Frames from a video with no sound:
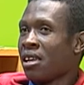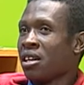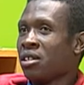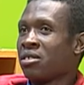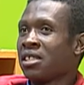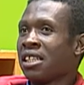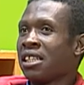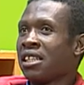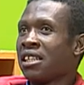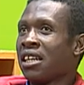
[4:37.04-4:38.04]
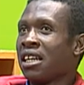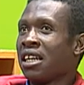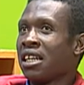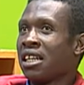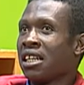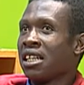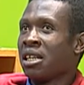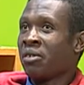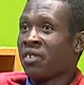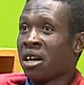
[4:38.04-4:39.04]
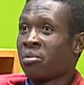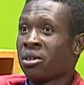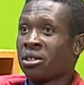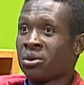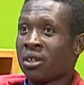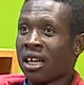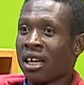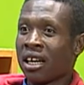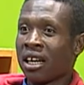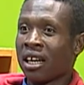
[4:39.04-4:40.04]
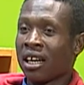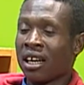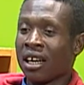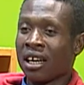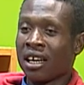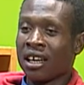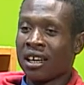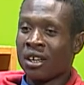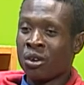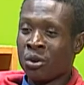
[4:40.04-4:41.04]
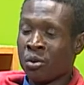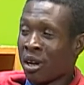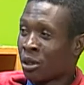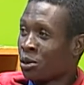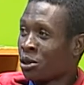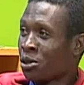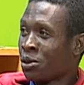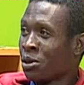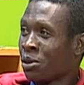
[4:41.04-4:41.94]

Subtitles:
Ilifika point where you go back to what you know.